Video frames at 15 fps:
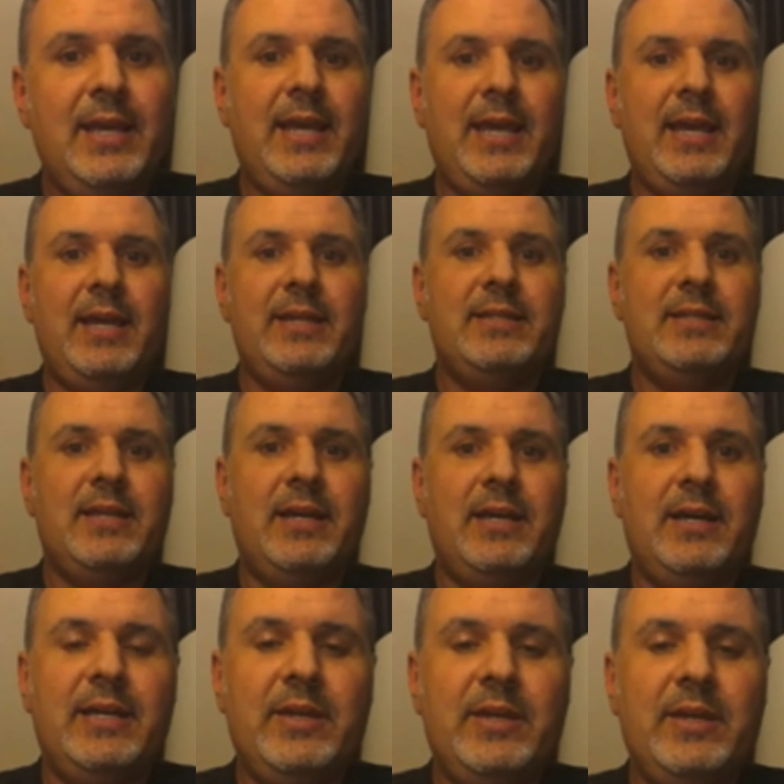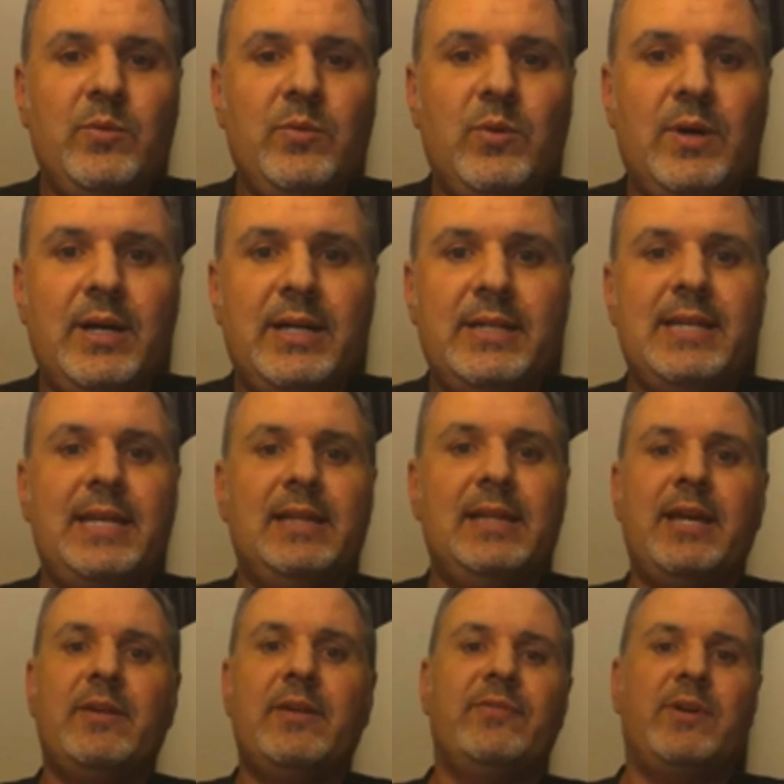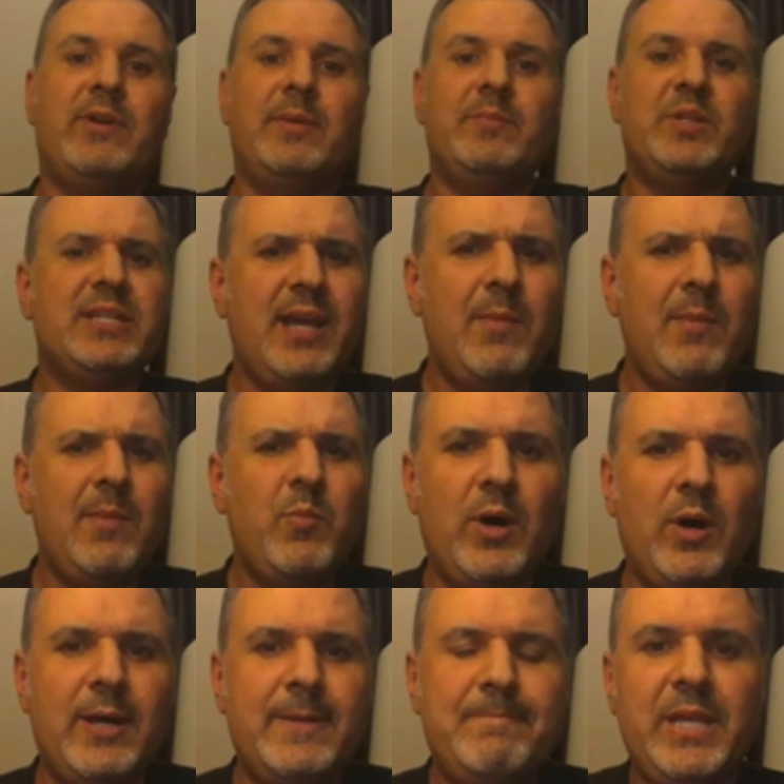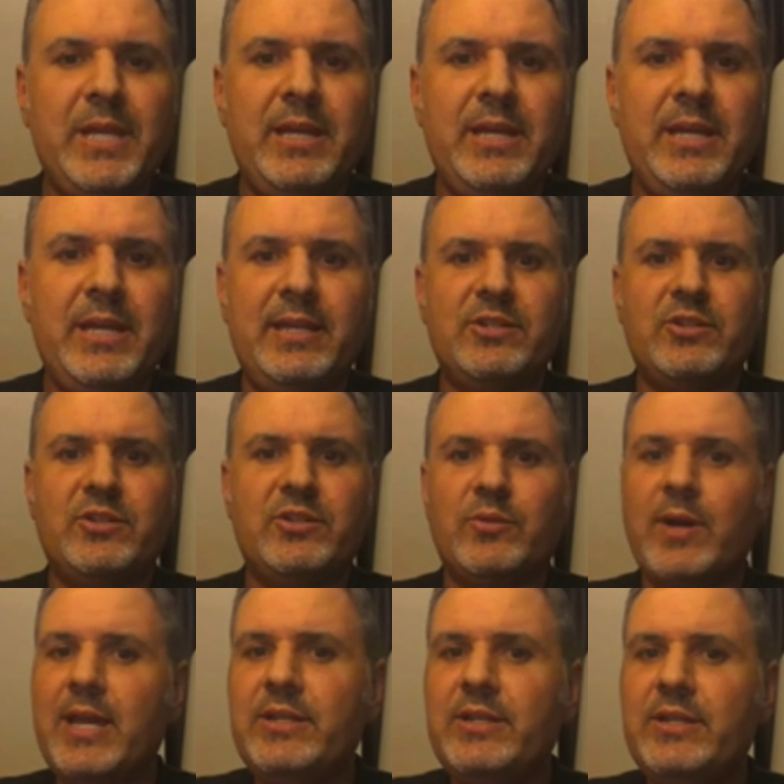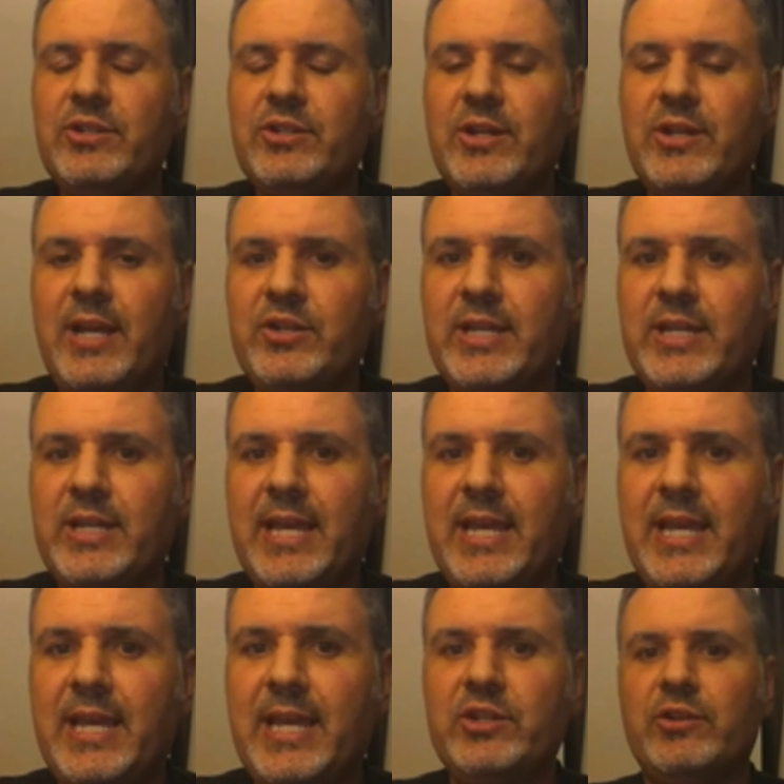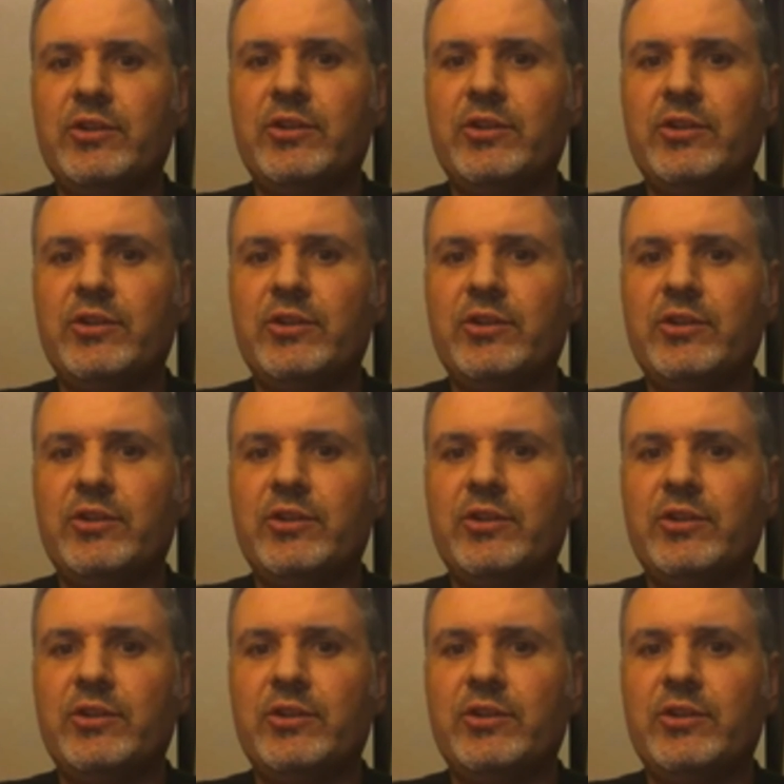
And uh, it was a letter from someone in a strange educational